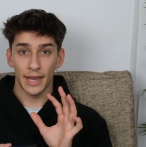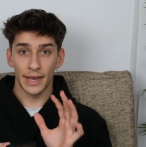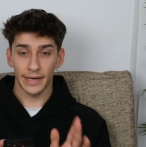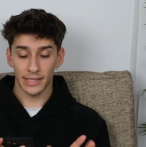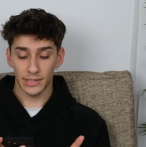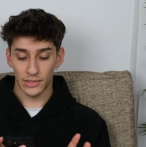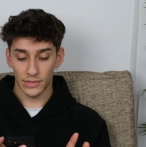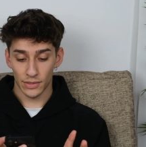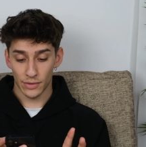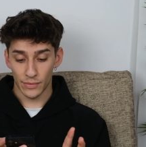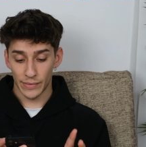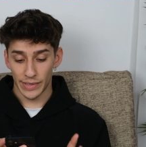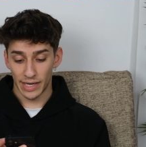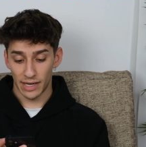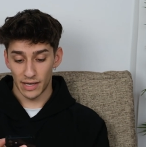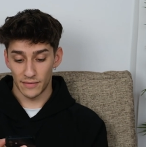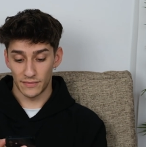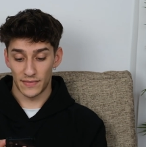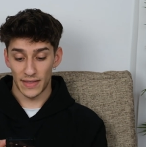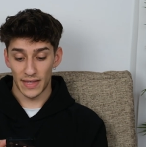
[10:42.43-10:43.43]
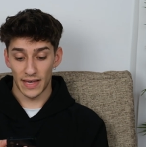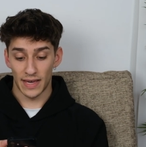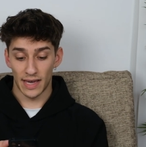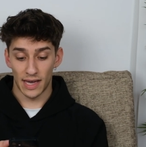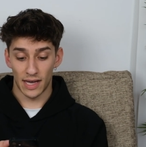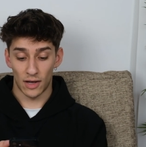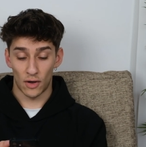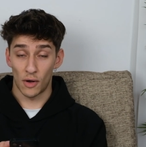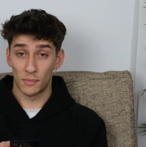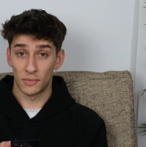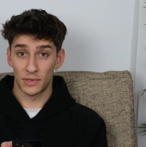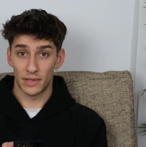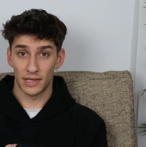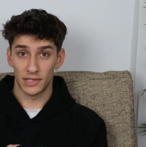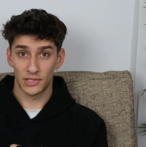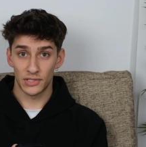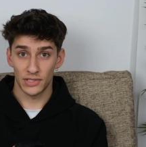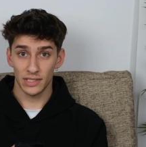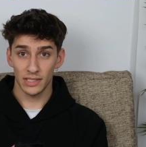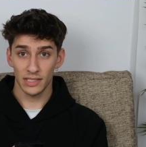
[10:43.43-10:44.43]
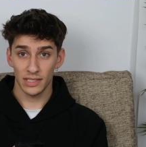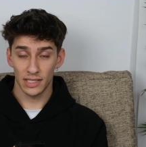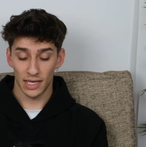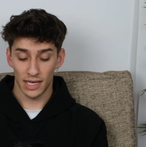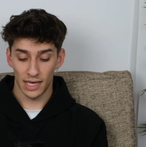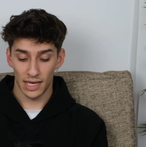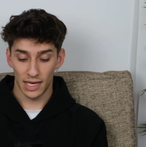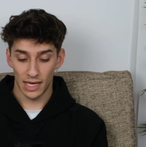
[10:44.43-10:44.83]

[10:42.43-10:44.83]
Next on we have the accommodation,